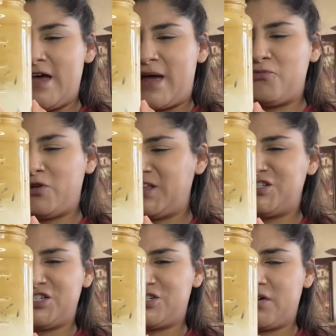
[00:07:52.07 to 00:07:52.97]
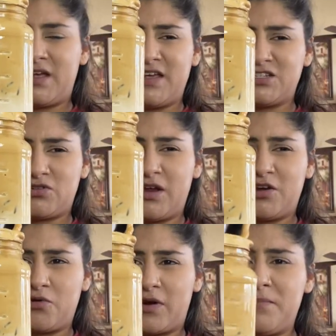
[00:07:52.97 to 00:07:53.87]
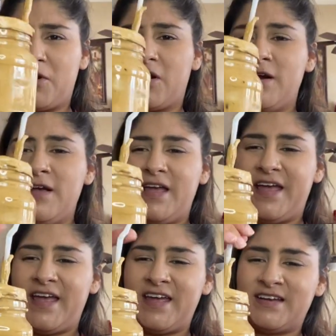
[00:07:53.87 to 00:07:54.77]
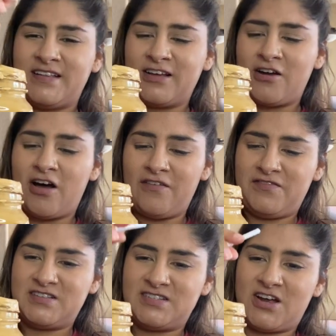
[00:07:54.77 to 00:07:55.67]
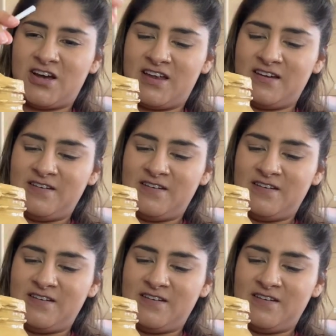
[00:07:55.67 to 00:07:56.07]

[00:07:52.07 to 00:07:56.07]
I'm really just drinking straight creamer. And the coffee's not,